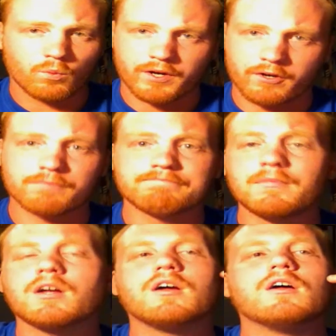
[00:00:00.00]
Weird.
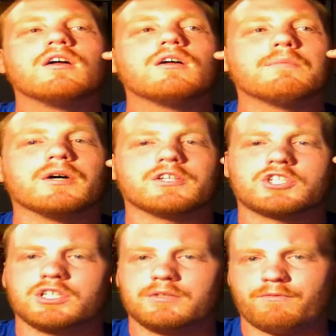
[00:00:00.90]
But
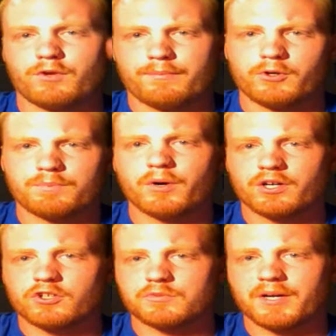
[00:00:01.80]
she, for the most
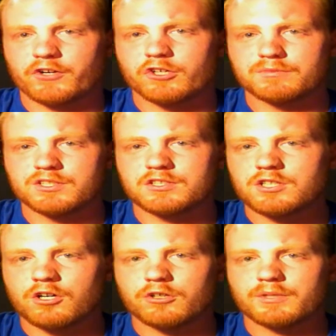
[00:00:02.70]
part, goes by Crimson
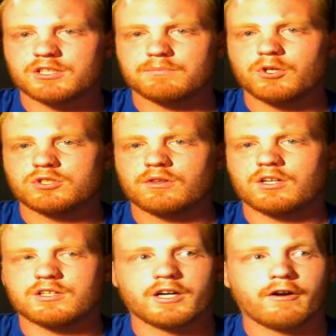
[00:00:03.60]
Scholar, because most of
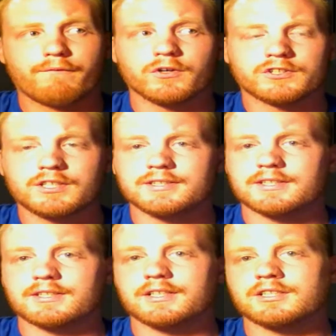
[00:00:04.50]
the entire first
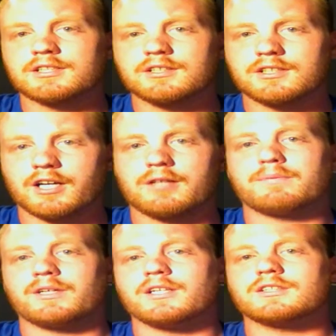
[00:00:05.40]
season, at least, it takes
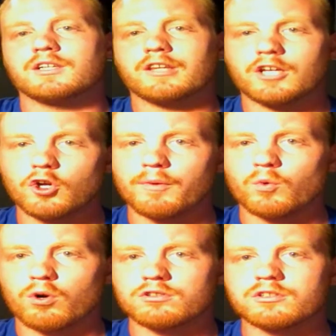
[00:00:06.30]
place in the
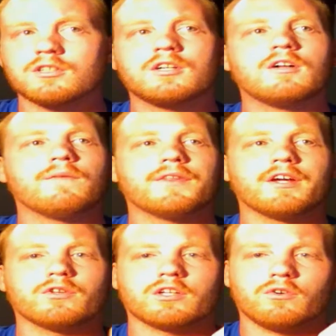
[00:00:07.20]
human world.
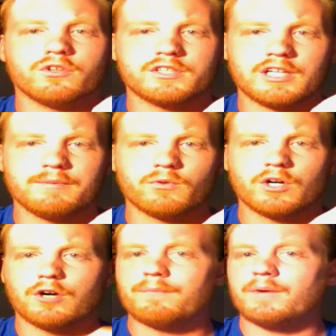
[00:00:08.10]
They only go to the demon
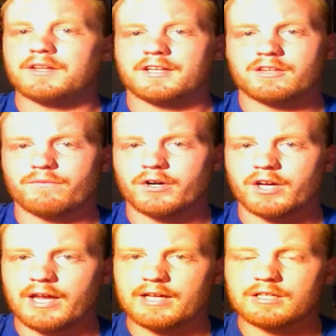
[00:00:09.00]
realm at, like, the
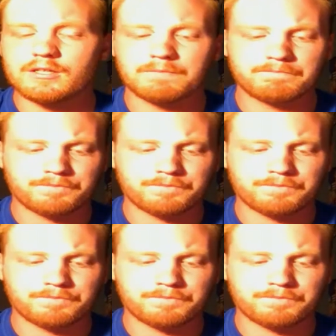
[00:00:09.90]
very end.